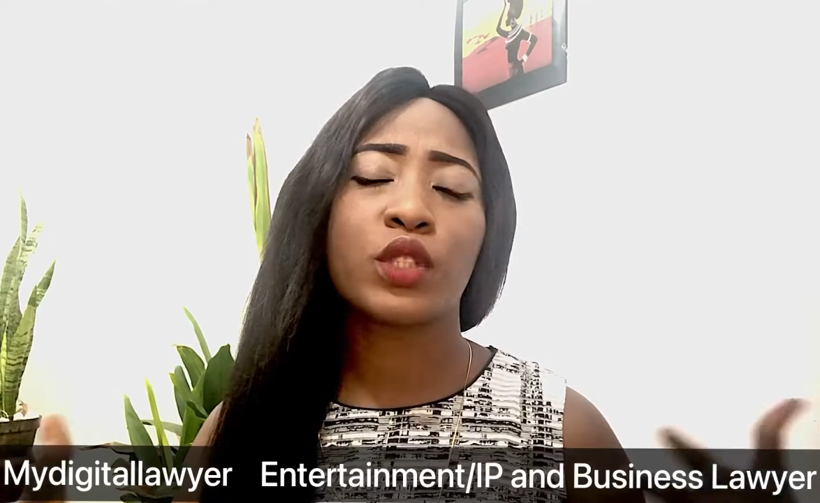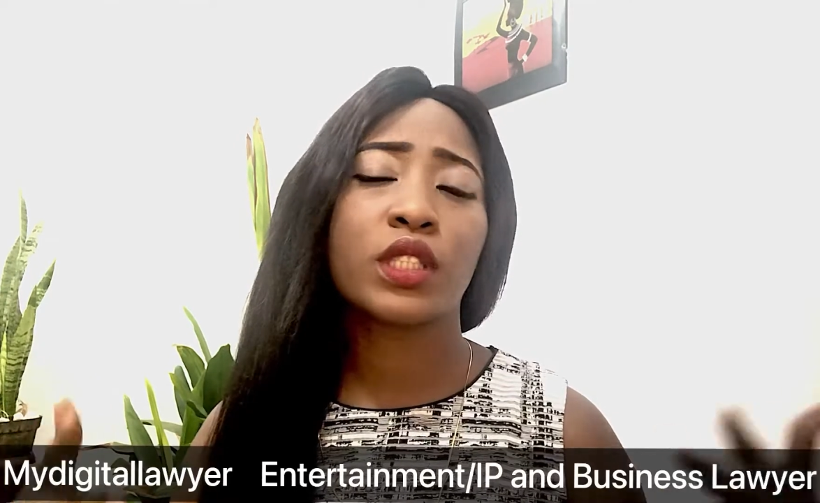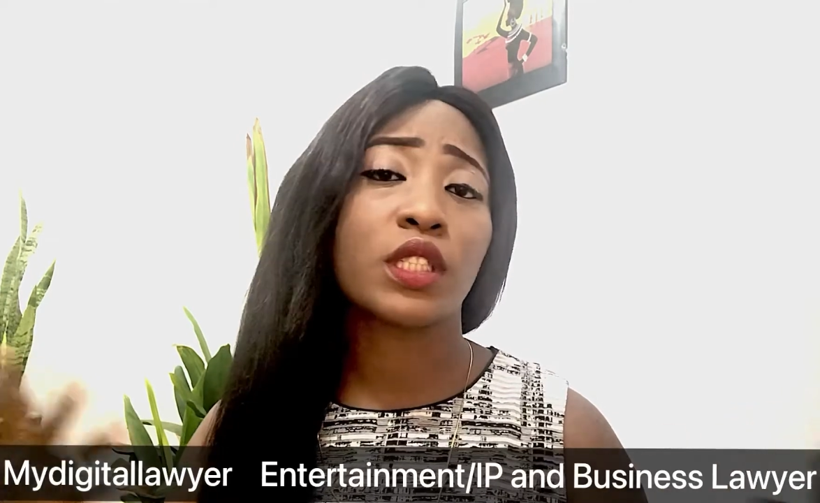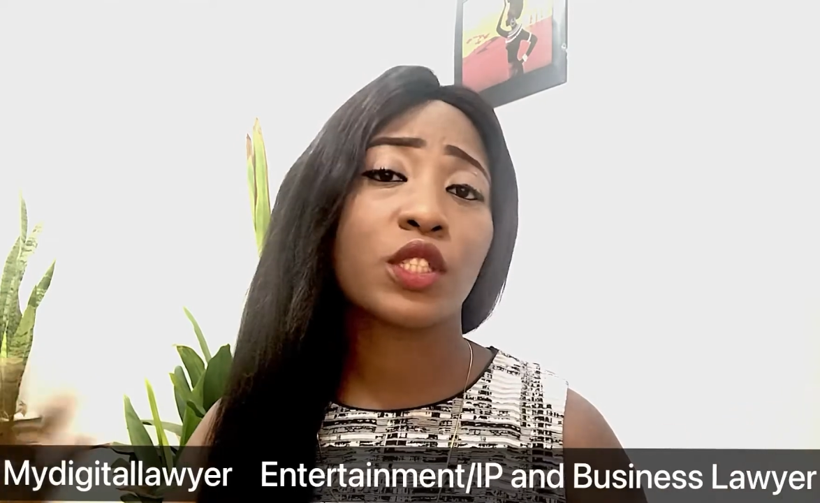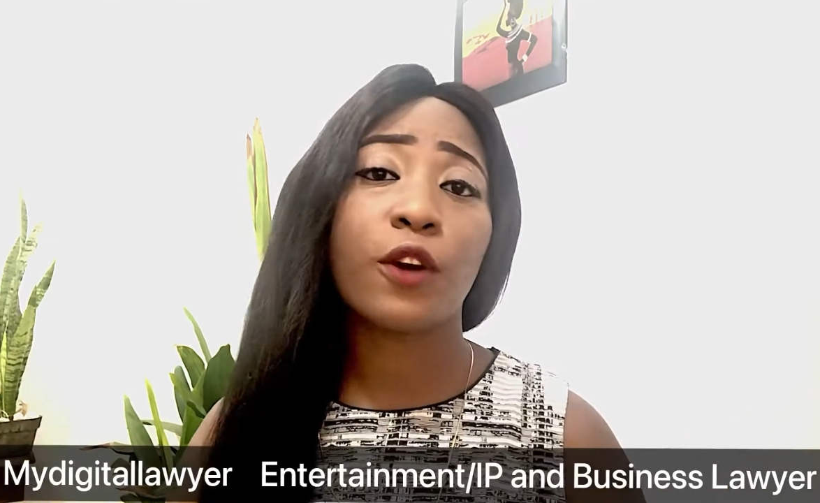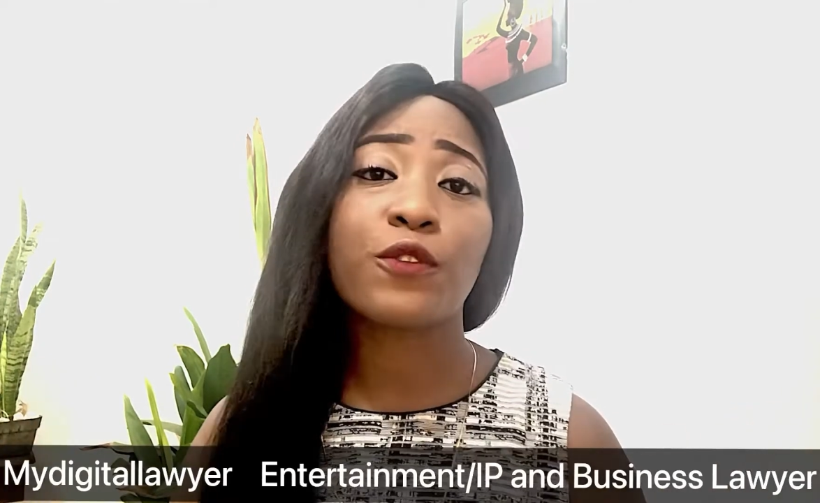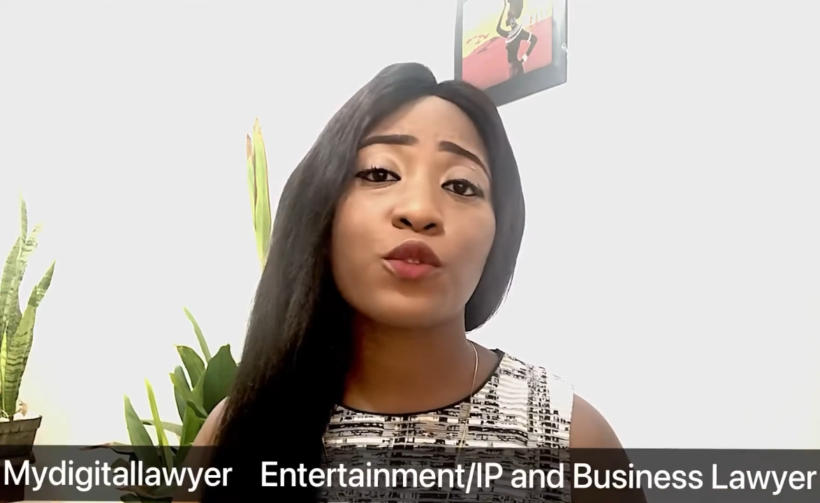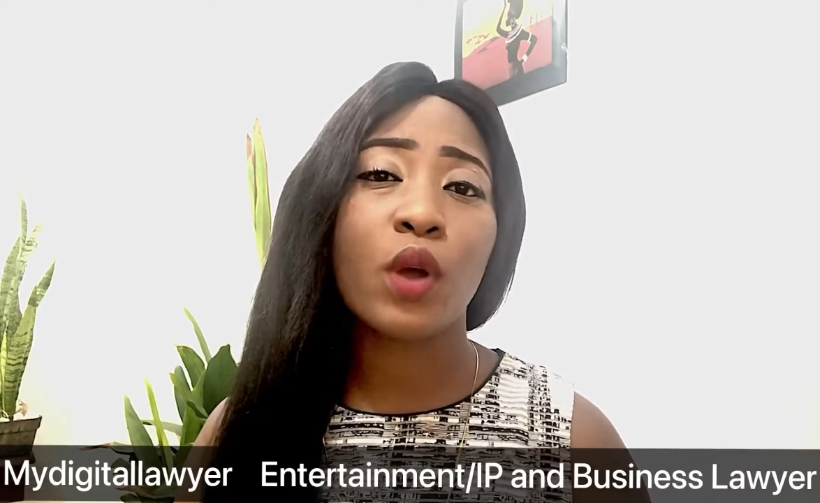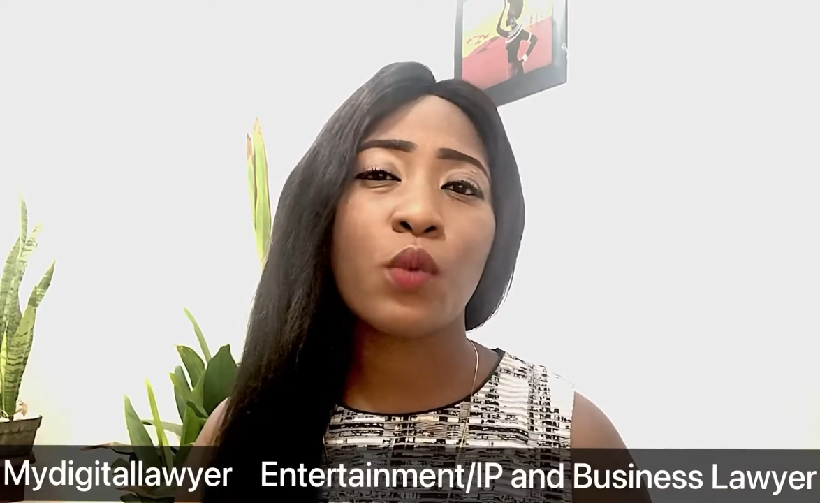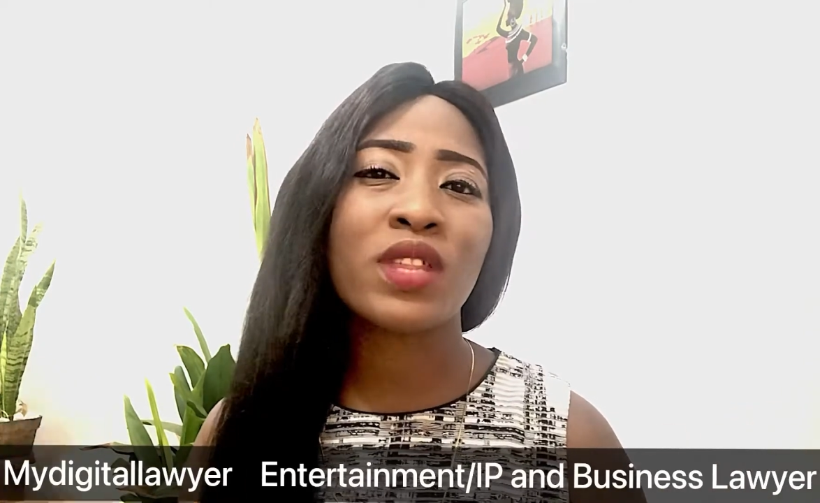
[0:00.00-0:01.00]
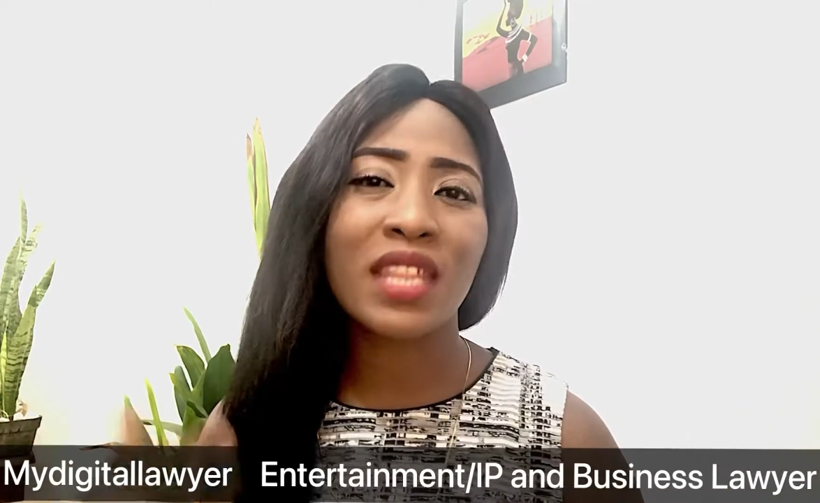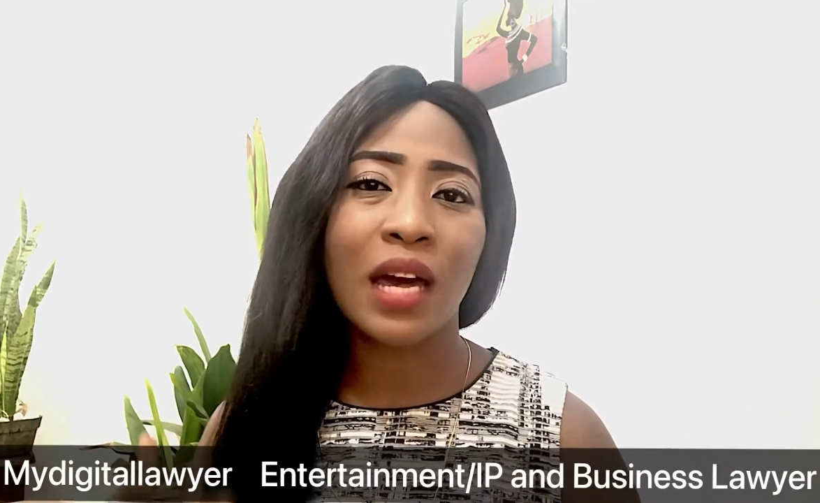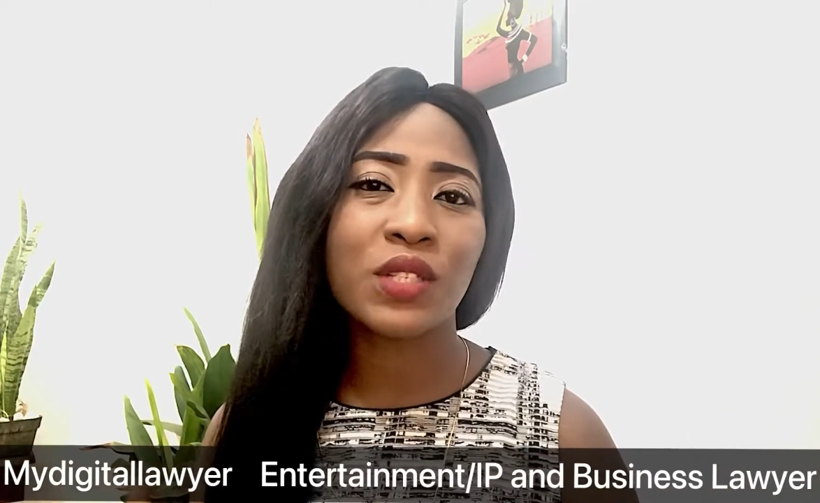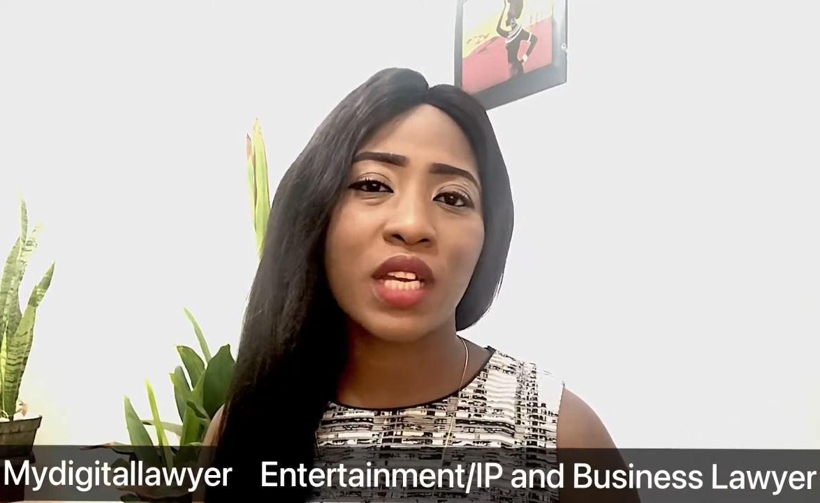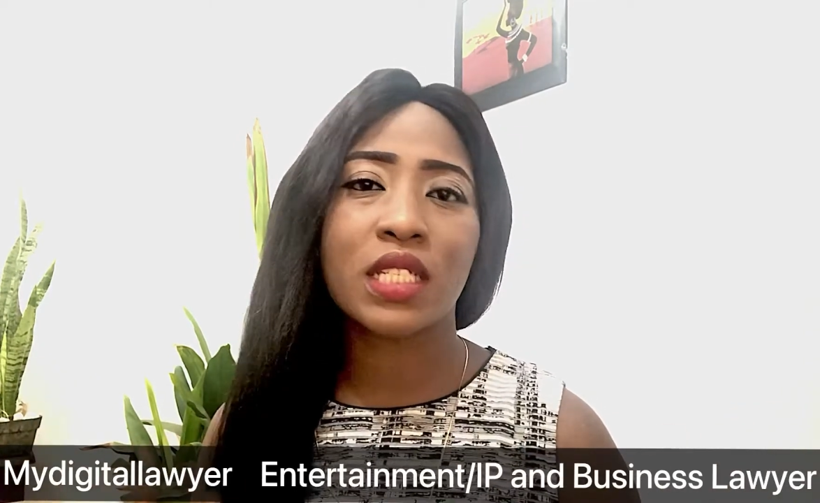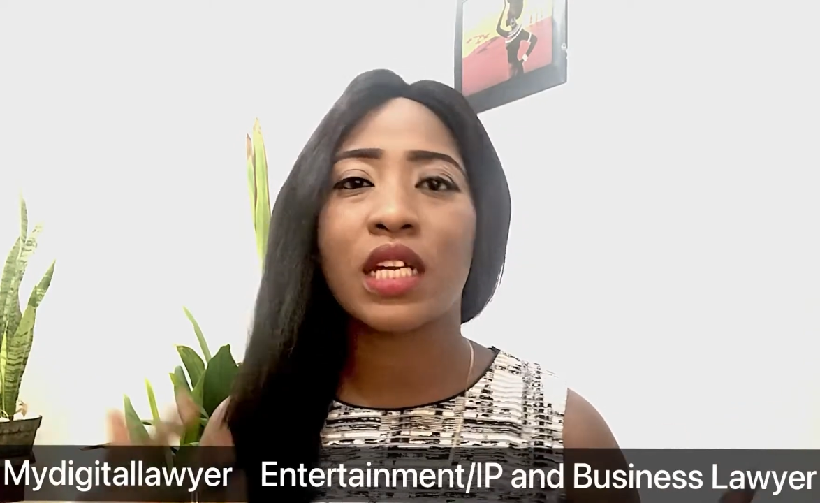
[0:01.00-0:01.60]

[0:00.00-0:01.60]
a software without getting an